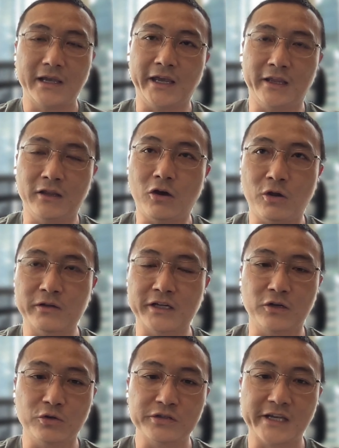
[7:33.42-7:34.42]
and all
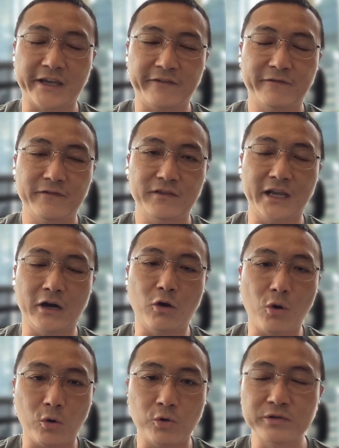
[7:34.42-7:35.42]
the nodes have their
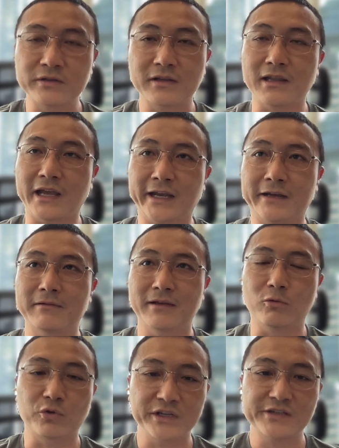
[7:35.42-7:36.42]
own like
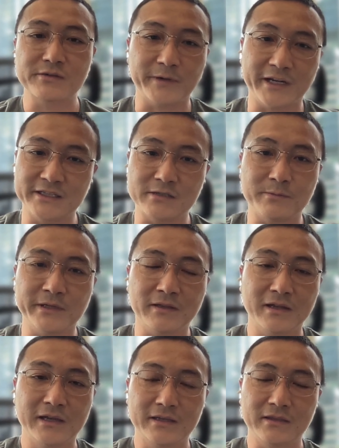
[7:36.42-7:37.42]
risk management
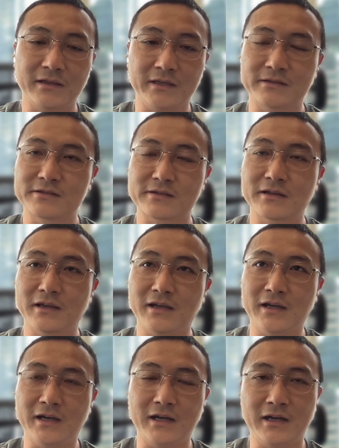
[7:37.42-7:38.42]
that's
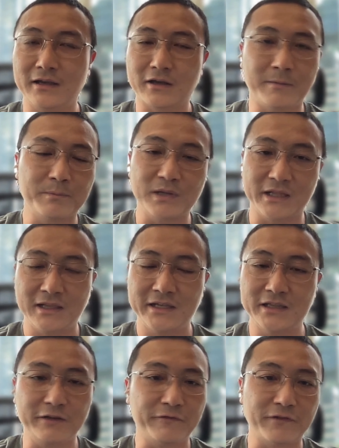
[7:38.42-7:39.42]

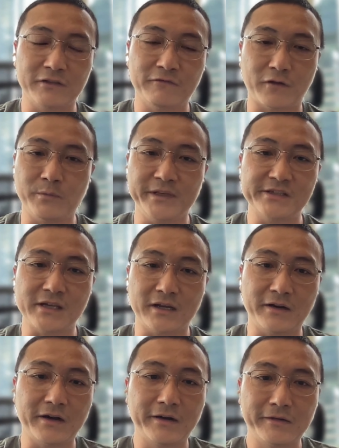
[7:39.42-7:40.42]
completely different from each
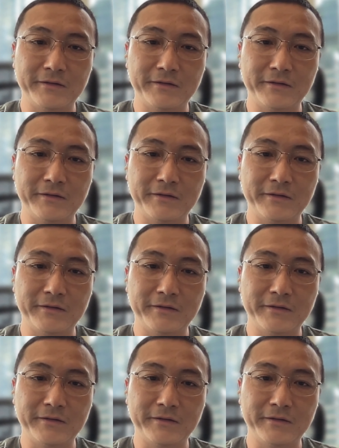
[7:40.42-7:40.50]
other.